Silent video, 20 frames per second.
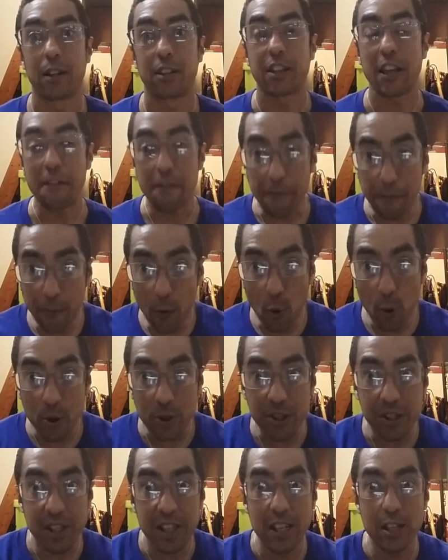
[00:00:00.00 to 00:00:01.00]
They
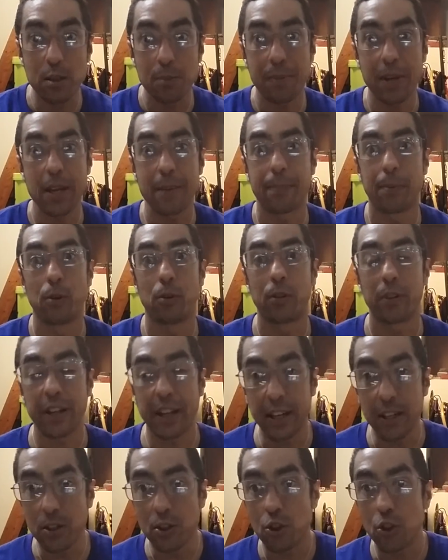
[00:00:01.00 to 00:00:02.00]
forced these people
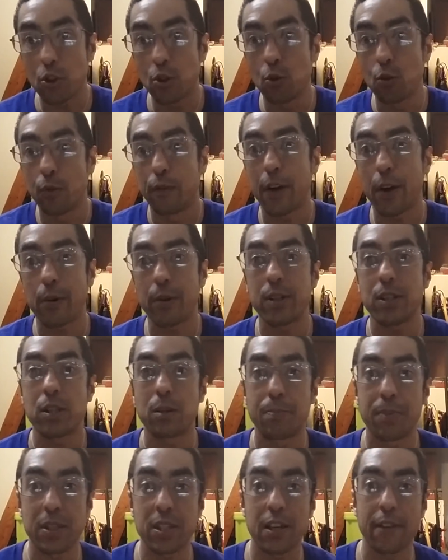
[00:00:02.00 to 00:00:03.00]
into very
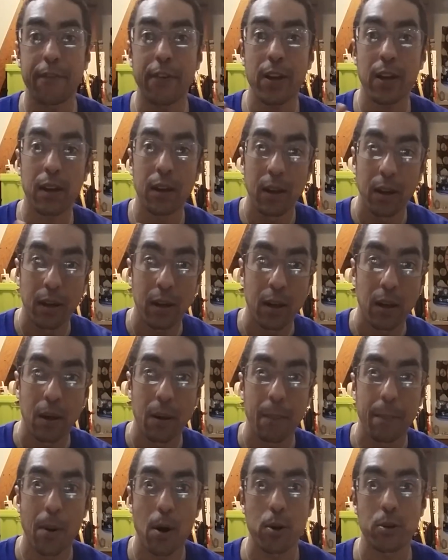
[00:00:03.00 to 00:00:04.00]
specific
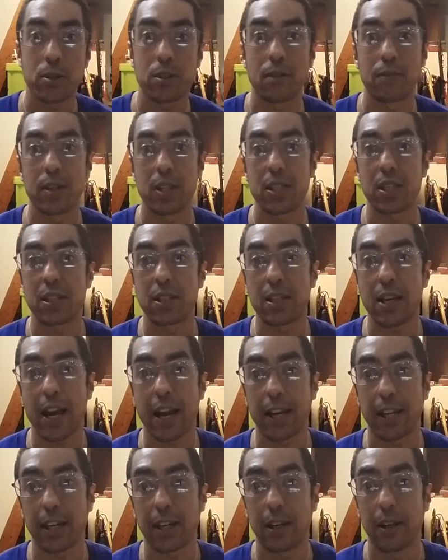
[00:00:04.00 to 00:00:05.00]
parts of the
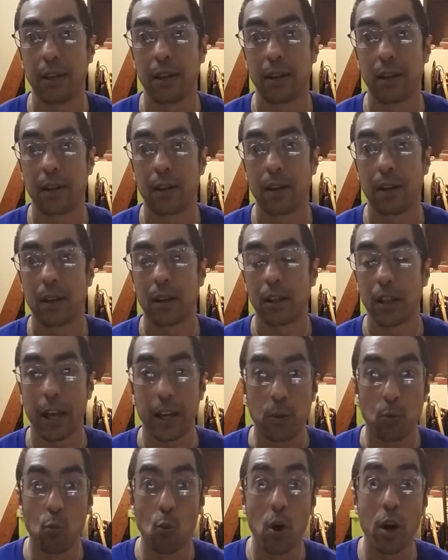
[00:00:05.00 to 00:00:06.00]
society.
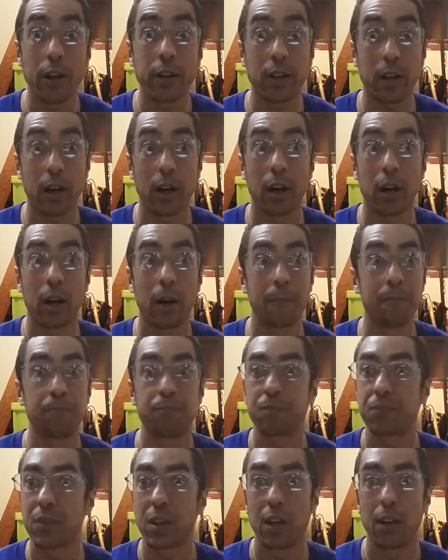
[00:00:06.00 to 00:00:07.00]
Like one,
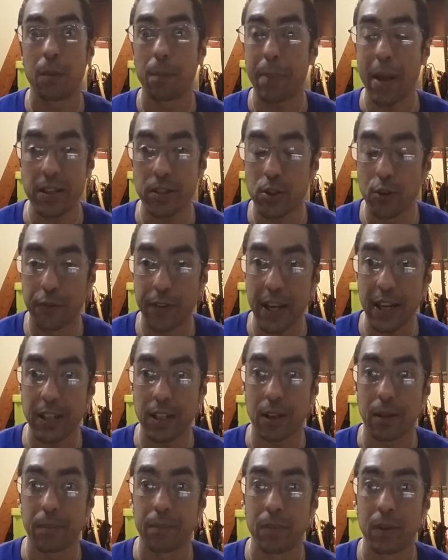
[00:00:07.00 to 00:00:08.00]

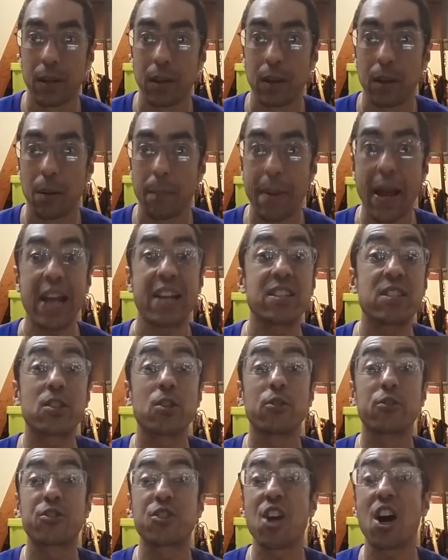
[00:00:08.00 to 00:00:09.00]
Pennsylvania,
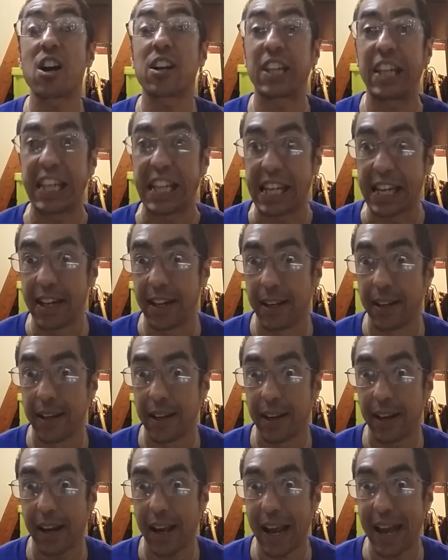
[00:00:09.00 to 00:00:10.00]
Pennsyltucky.
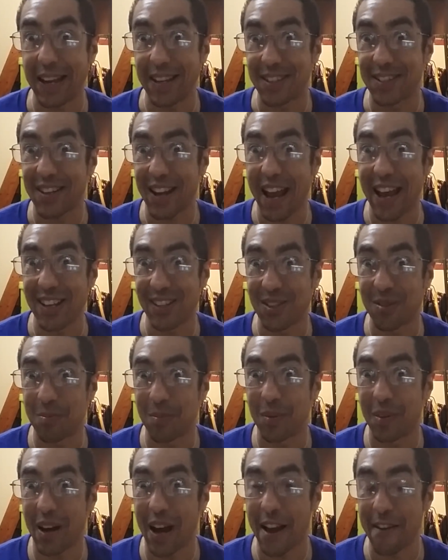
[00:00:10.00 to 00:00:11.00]
as
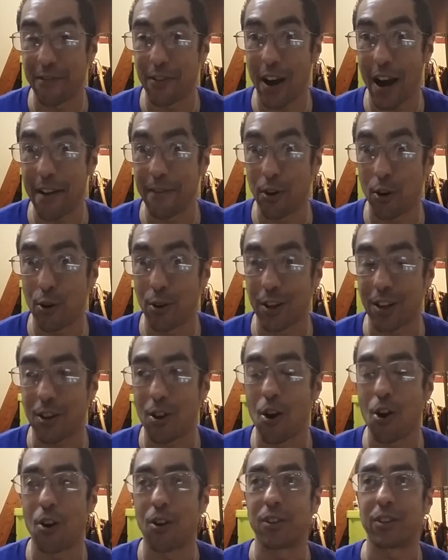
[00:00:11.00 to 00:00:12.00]
I've heard it
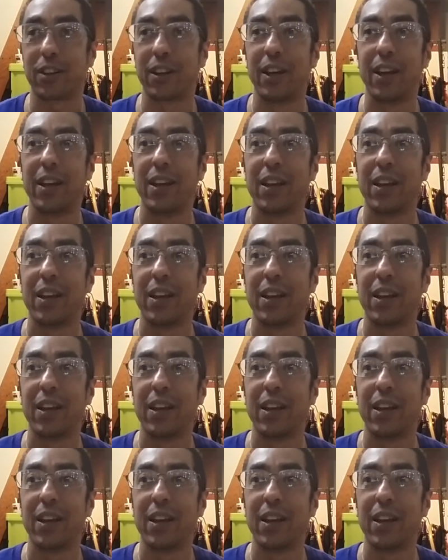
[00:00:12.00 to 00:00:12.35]
called.